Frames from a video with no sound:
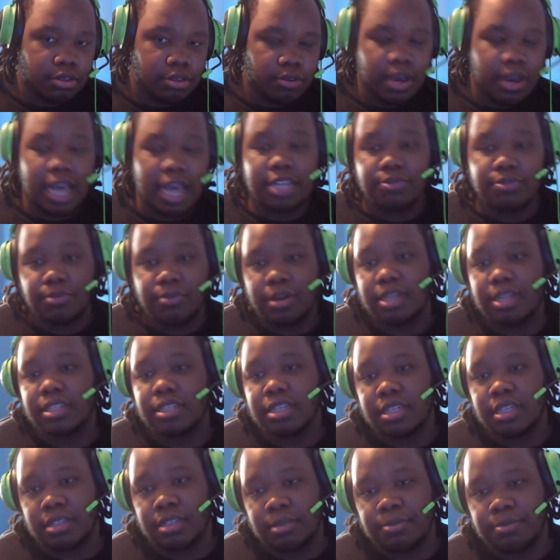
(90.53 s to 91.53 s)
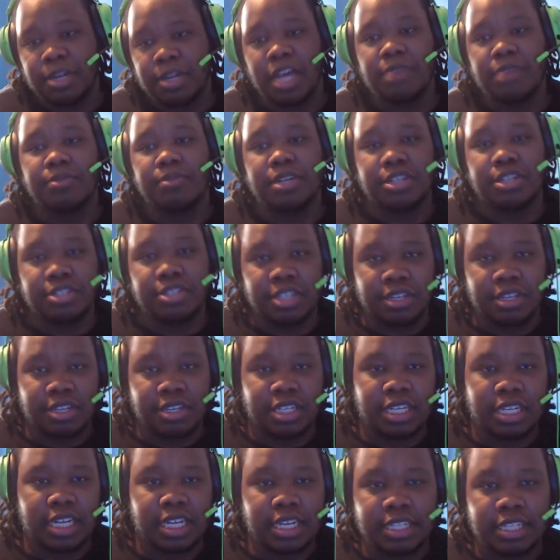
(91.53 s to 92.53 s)
you guys want the Blade Runner
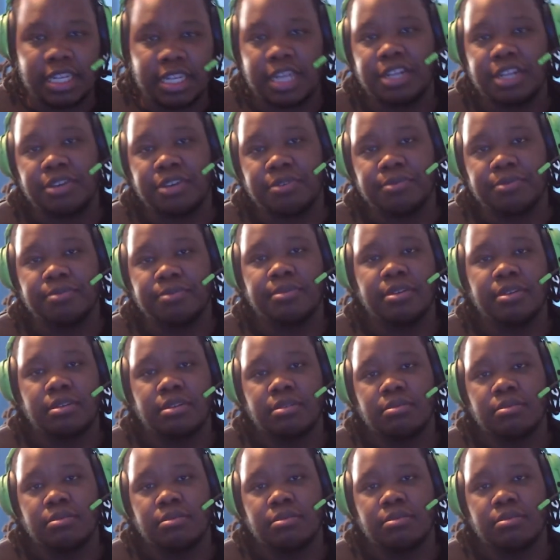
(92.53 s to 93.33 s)
series to continue,